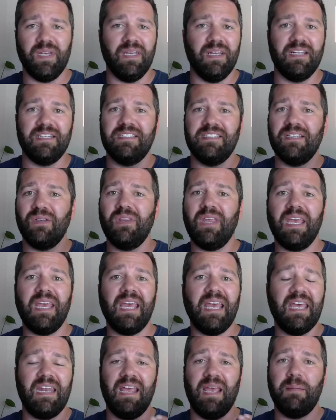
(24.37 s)
until they
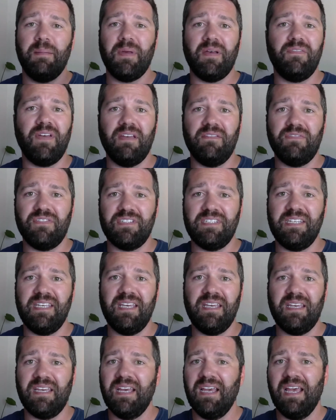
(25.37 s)
hit MFA
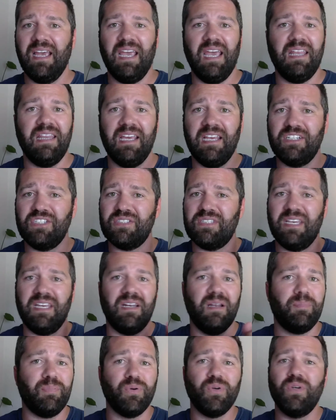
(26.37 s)
fatigue and they just hit
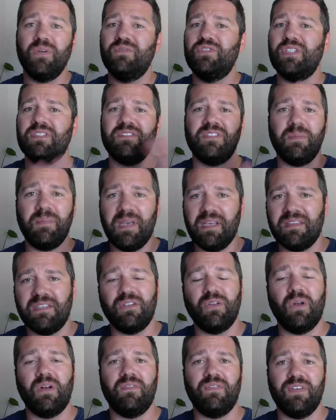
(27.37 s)
approve just to make the
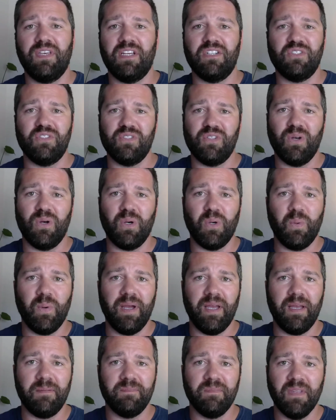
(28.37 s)
notifications go away.